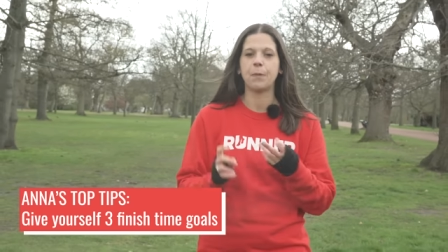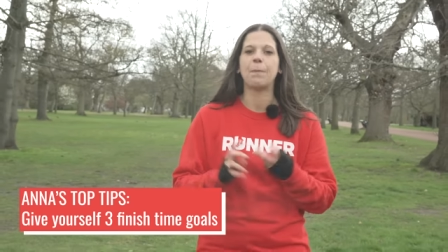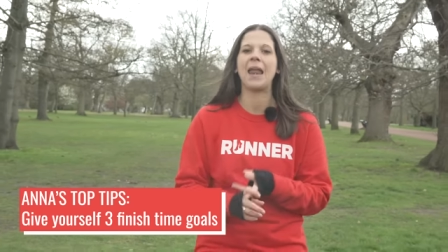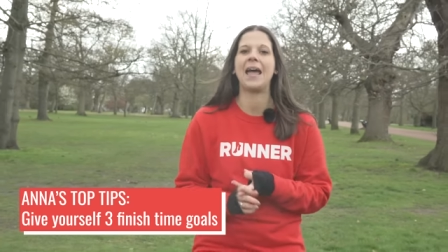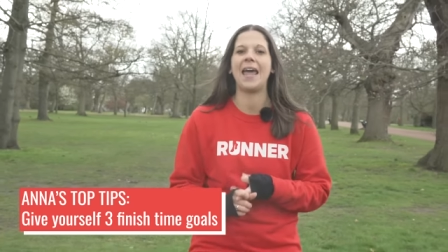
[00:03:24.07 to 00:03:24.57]

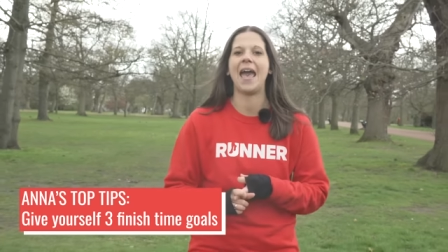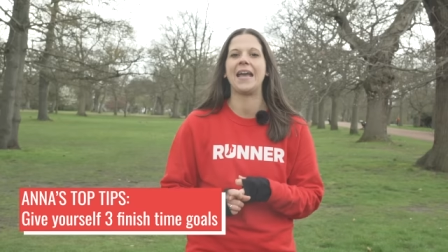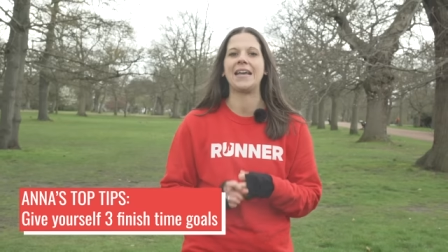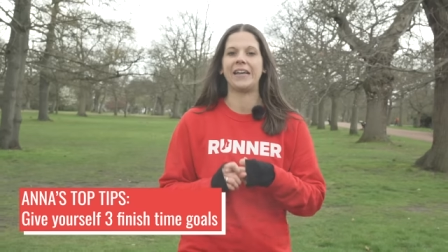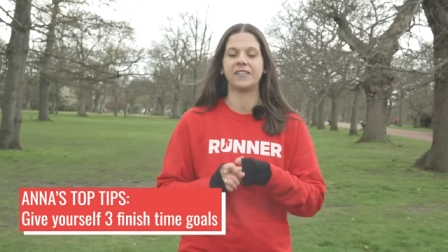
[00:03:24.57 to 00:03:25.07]
Plan
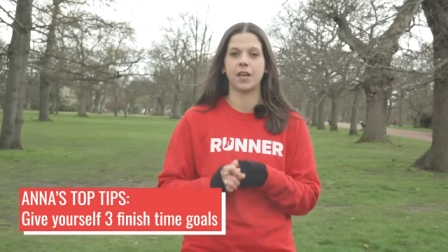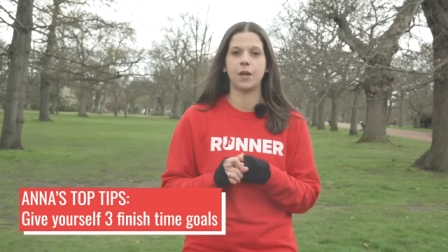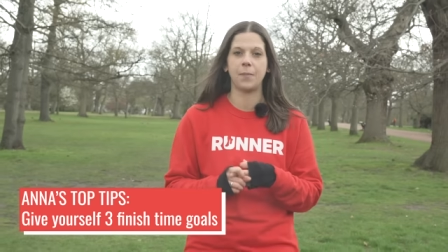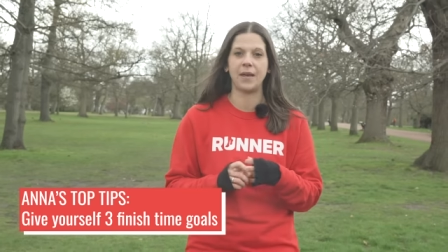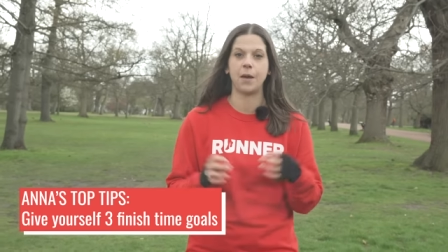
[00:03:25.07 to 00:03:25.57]
A is going
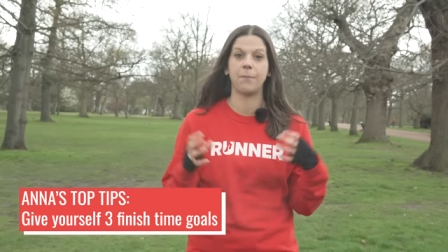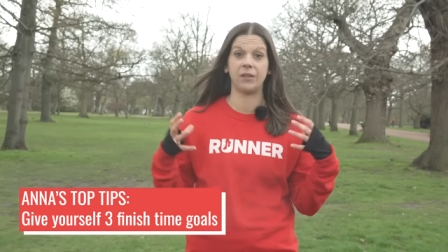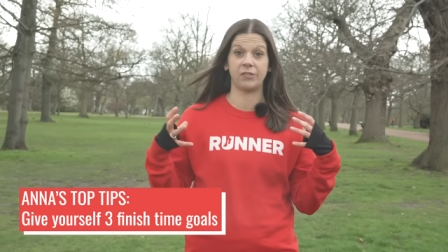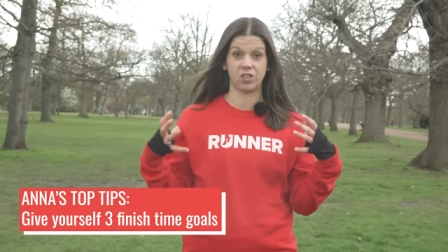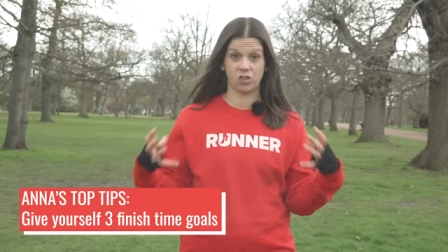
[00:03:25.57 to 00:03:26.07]
to be a bit
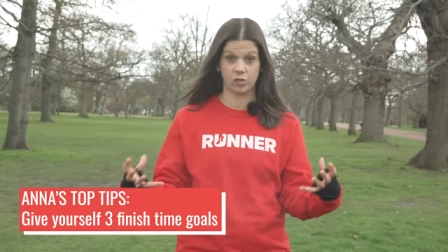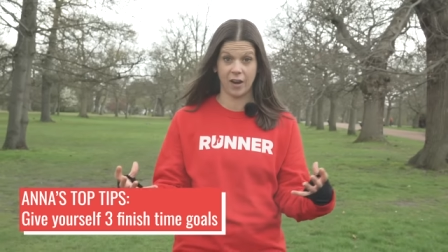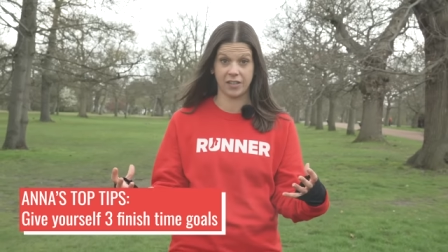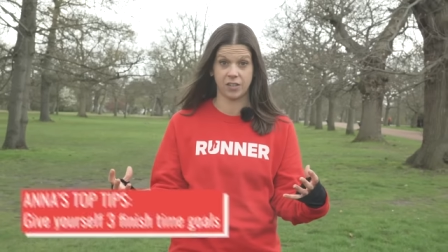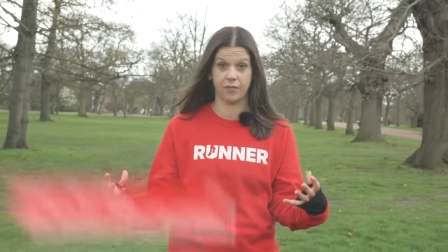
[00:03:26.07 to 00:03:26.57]
of a
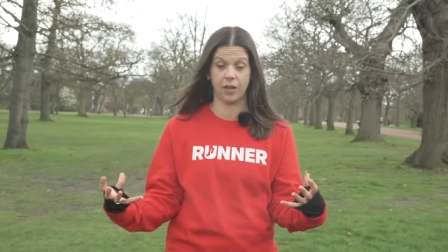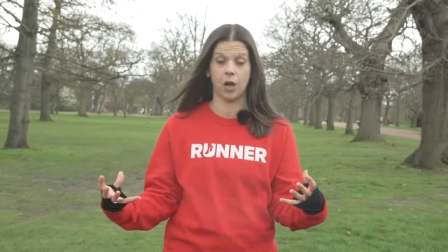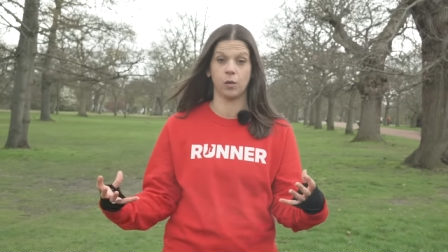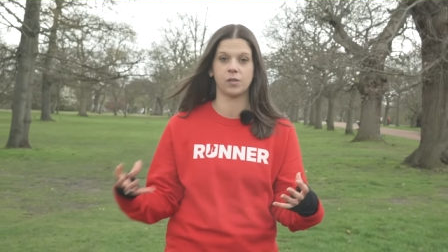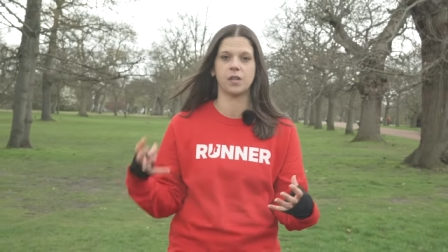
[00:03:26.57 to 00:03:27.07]
stretch of a goal,